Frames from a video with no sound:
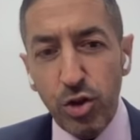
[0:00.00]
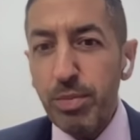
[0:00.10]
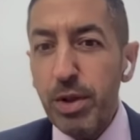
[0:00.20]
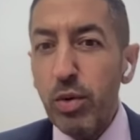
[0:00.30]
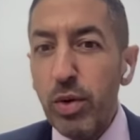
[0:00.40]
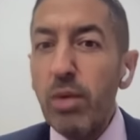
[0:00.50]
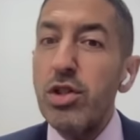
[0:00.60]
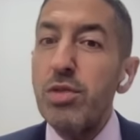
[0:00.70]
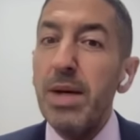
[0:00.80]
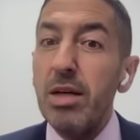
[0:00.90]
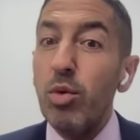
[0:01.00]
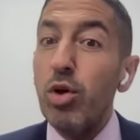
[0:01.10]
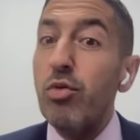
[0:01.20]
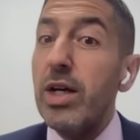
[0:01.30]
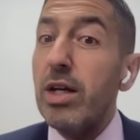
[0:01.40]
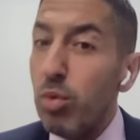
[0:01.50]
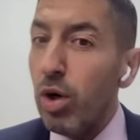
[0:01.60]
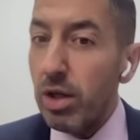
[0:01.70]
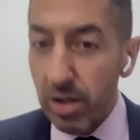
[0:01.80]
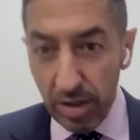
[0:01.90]
should be okay with spending more if we get
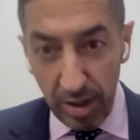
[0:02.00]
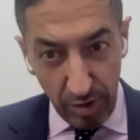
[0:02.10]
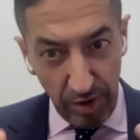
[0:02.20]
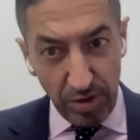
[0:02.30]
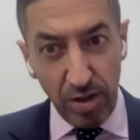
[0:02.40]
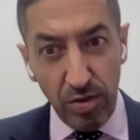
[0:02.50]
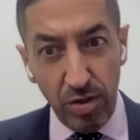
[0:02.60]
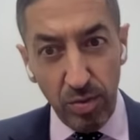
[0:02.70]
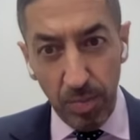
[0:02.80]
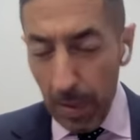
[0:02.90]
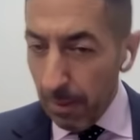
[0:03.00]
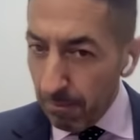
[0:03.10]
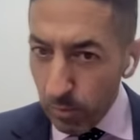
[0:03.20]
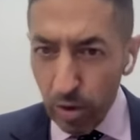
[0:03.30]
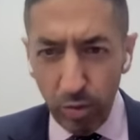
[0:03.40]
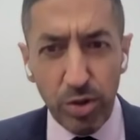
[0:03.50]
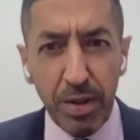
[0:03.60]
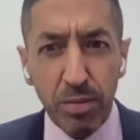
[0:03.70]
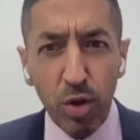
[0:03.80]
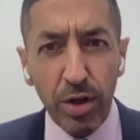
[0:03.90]
more. Like if I said to you, look, we
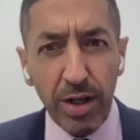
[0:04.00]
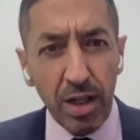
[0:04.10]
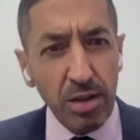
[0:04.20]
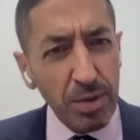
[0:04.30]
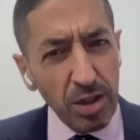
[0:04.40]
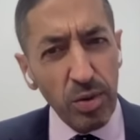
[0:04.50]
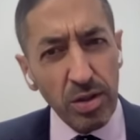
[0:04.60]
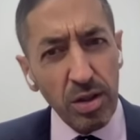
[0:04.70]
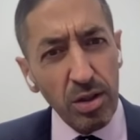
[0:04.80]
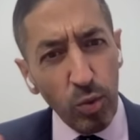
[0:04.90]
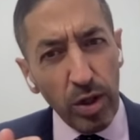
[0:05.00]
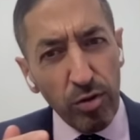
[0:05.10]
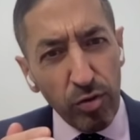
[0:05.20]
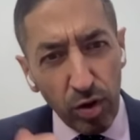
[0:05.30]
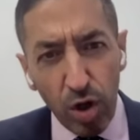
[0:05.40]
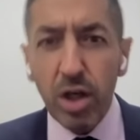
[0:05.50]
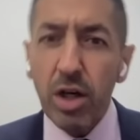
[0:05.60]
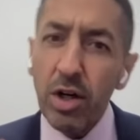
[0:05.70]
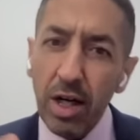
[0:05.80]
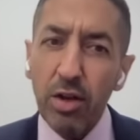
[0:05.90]
spend more on health, but you know what? We live
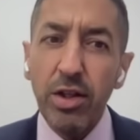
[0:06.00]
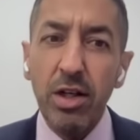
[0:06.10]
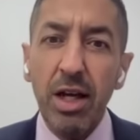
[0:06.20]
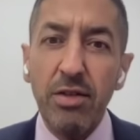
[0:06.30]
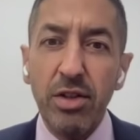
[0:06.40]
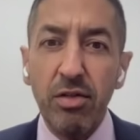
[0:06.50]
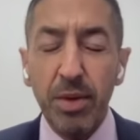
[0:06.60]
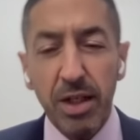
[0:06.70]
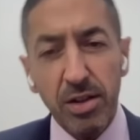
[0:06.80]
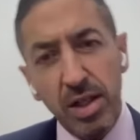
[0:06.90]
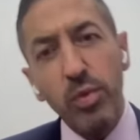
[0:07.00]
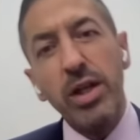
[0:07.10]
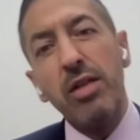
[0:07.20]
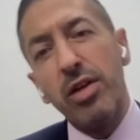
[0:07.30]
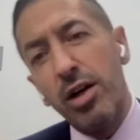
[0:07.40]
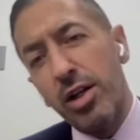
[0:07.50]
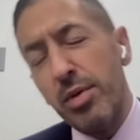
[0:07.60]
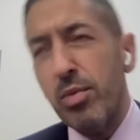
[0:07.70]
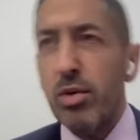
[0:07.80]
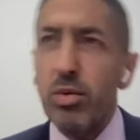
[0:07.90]
longer, healthier lives than everybody else. Now we can have an
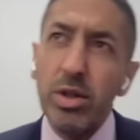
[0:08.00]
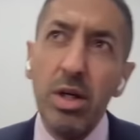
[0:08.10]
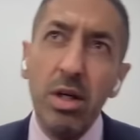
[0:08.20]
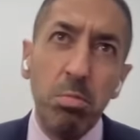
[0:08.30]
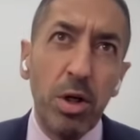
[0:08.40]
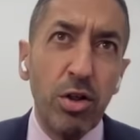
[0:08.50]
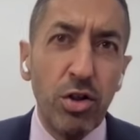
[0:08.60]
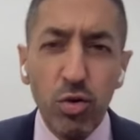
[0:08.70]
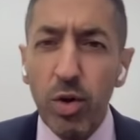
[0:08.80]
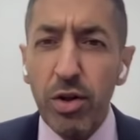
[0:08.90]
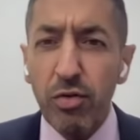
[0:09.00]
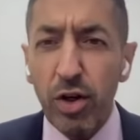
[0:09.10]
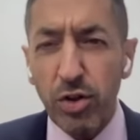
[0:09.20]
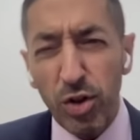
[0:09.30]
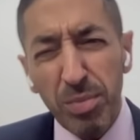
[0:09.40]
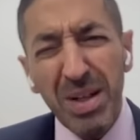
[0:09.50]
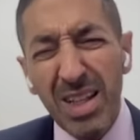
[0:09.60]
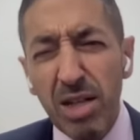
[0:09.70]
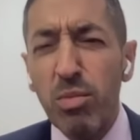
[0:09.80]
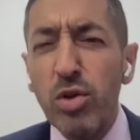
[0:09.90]
argument whether it's worth it for us or not, but
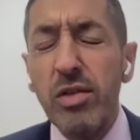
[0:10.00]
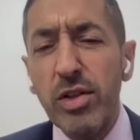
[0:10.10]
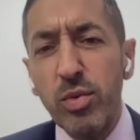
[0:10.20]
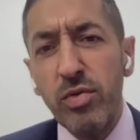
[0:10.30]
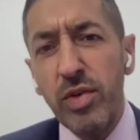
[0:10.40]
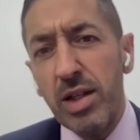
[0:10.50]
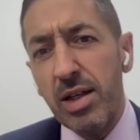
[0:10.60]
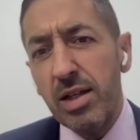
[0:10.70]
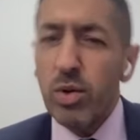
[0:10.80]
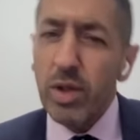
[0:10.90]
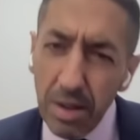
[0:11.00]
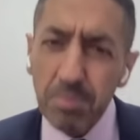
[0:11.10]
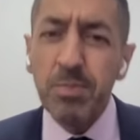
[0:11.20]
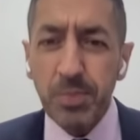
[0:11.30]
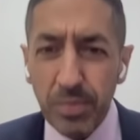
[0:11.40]
I think most of us would feel like, okay,